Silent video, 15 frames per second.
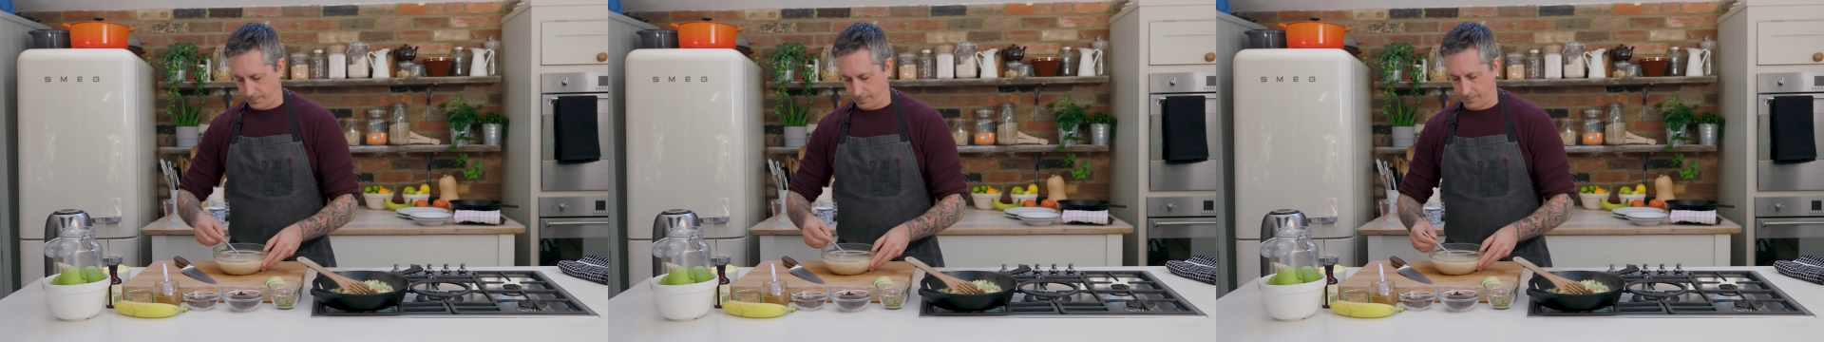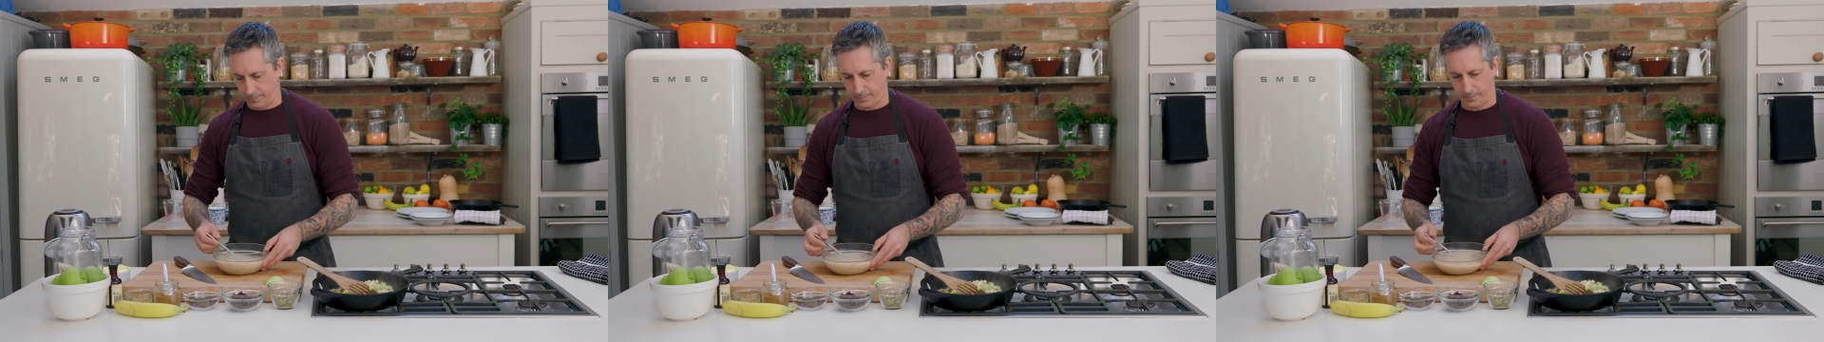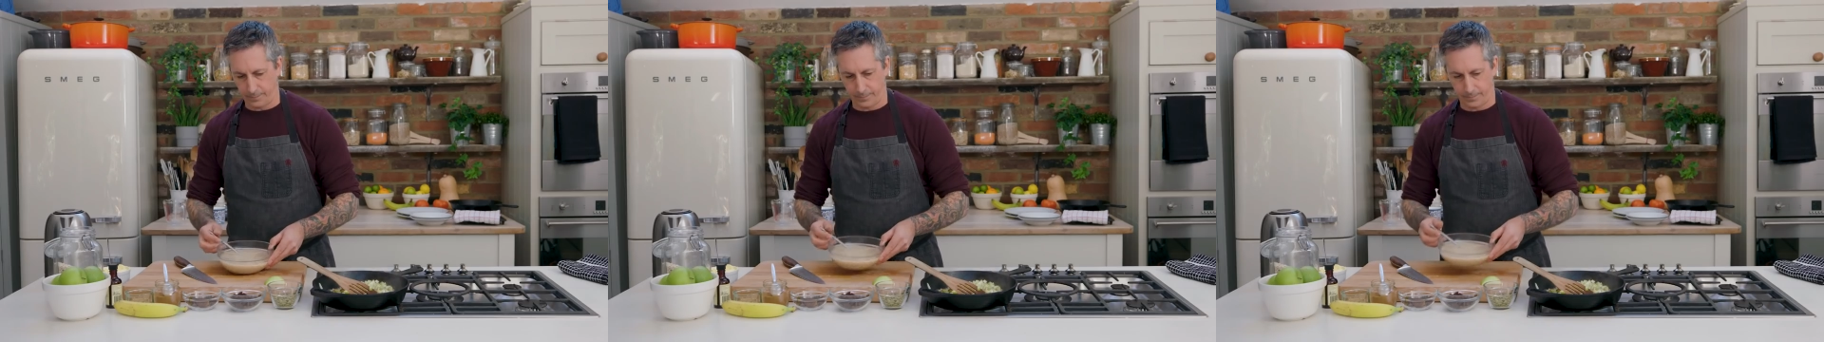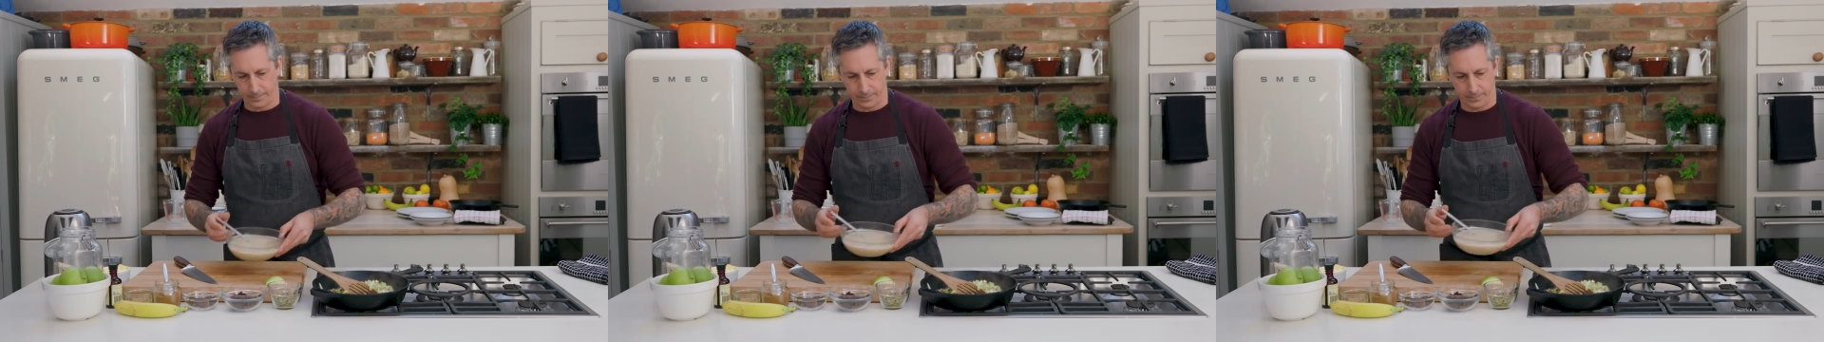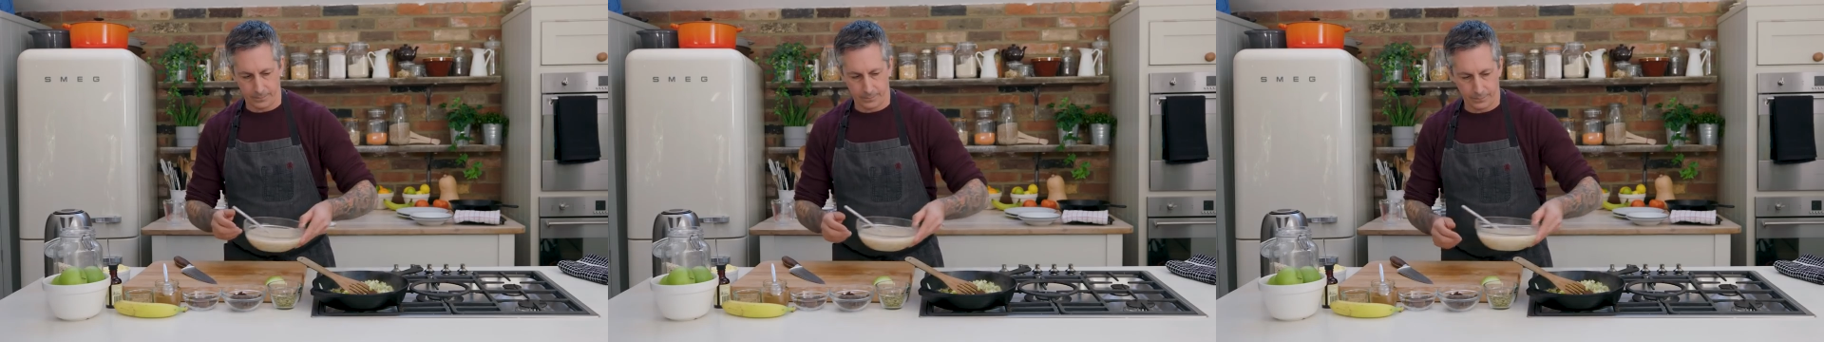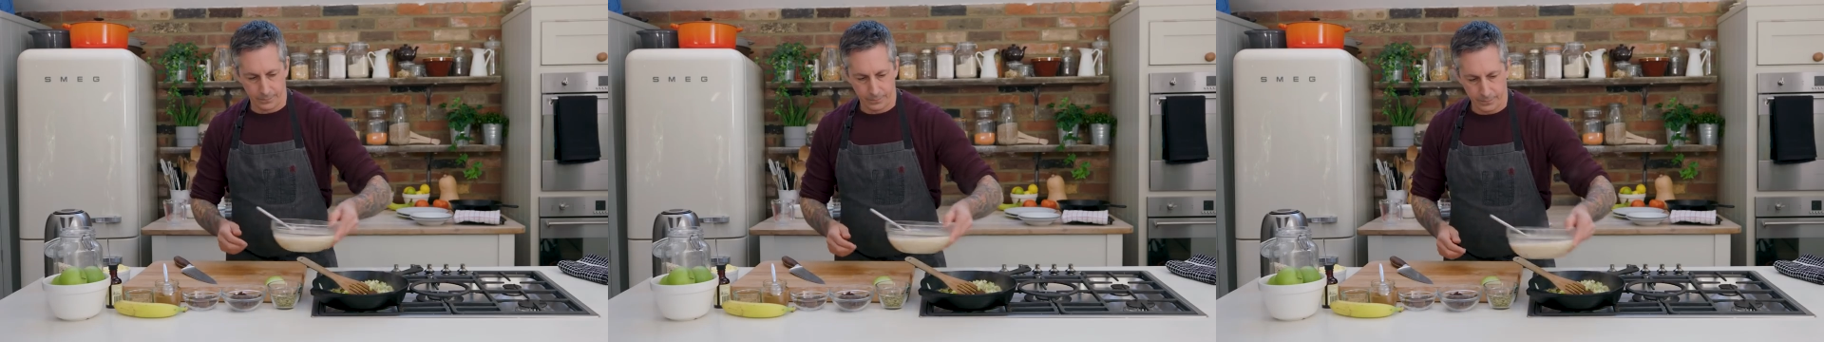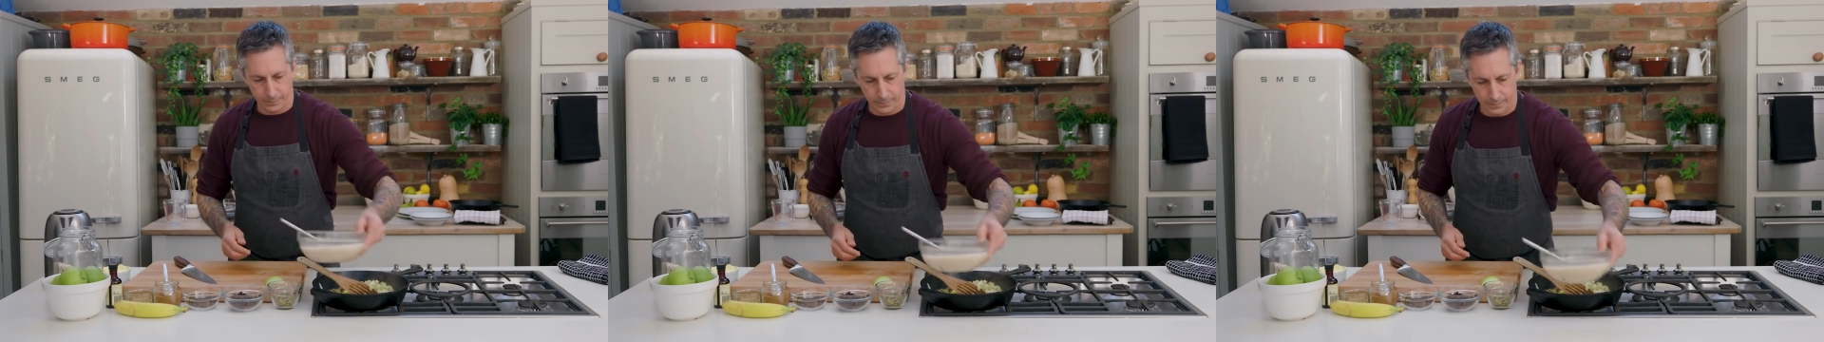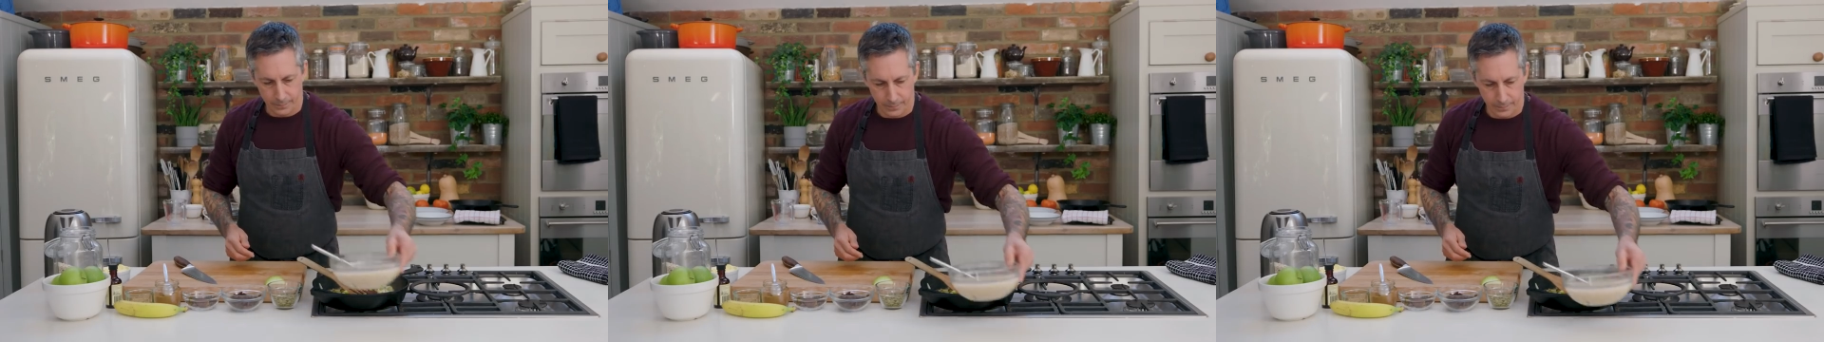
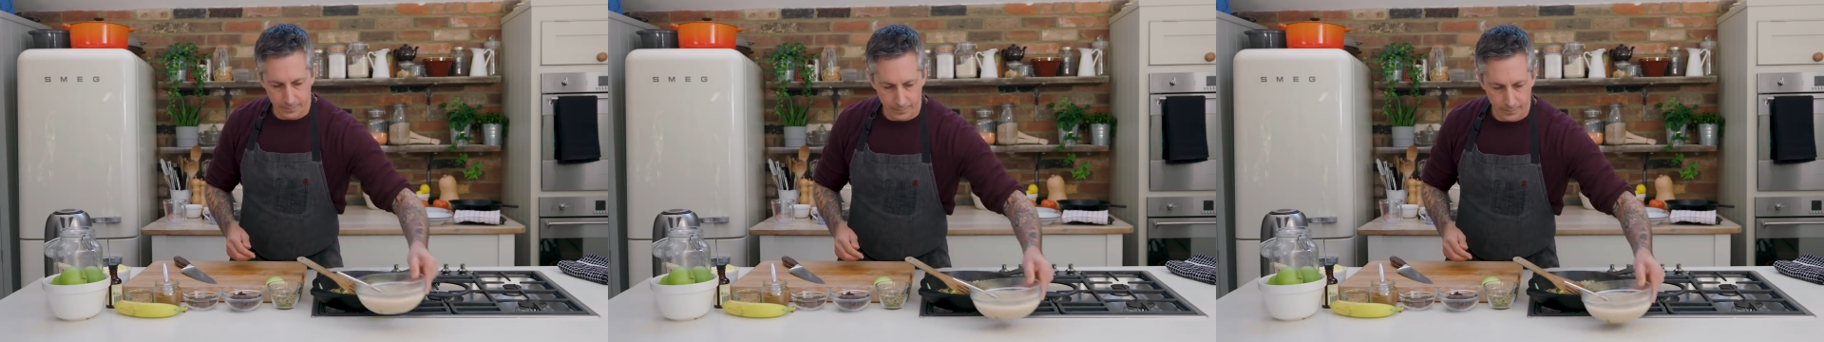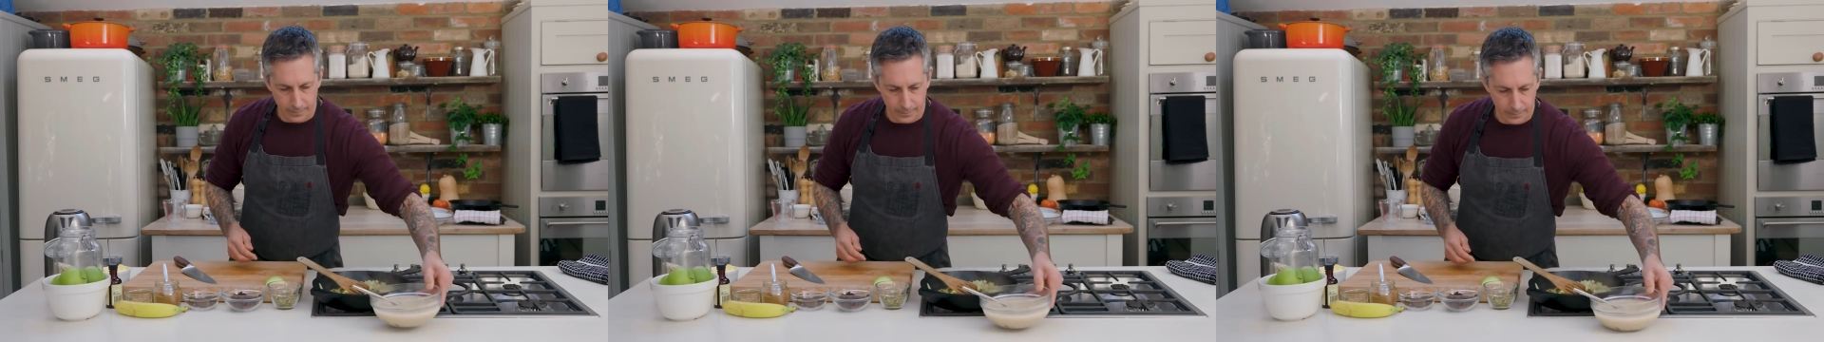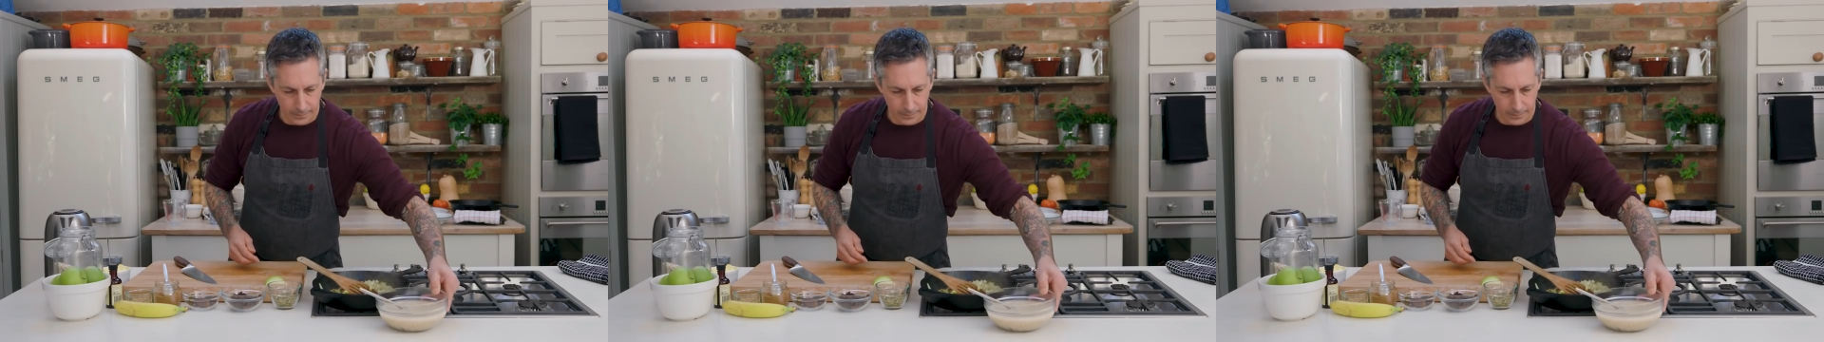[no speech]